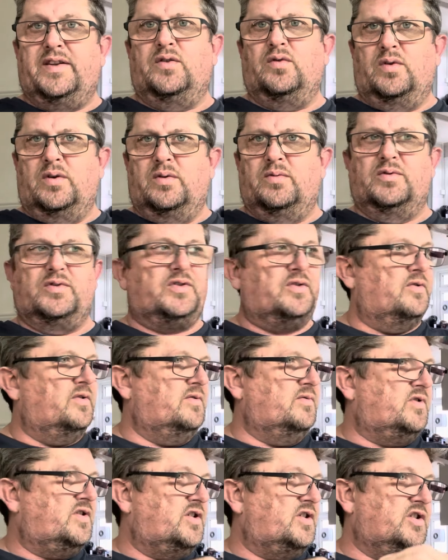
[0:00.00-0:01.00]
All it was doing
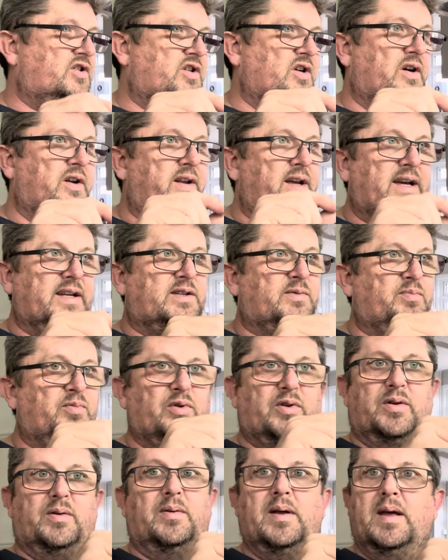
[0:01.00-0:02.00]
was just showing you how to put
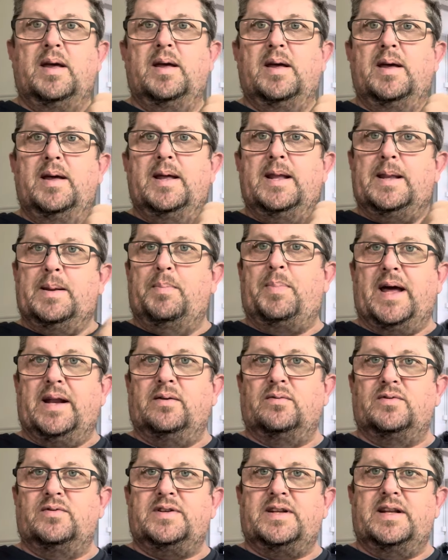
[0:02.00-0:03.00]
the
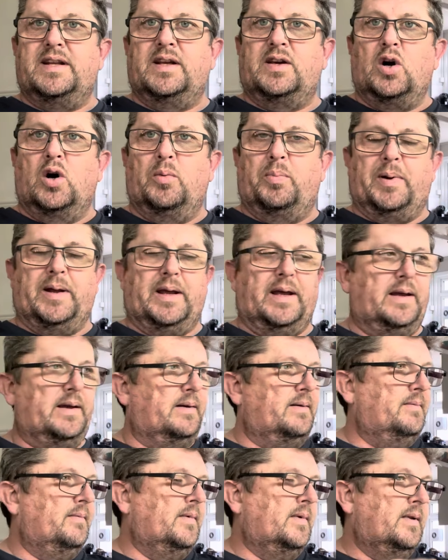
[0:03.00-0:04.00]
panels in the cockpit,
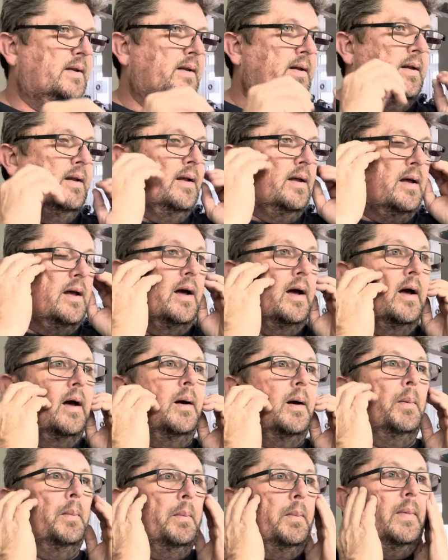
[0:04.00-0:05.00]

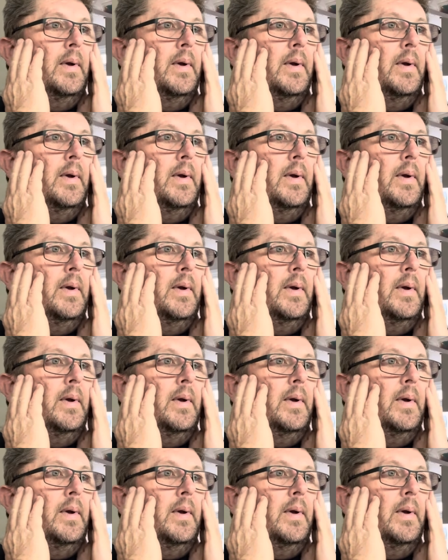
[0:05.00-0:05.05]
and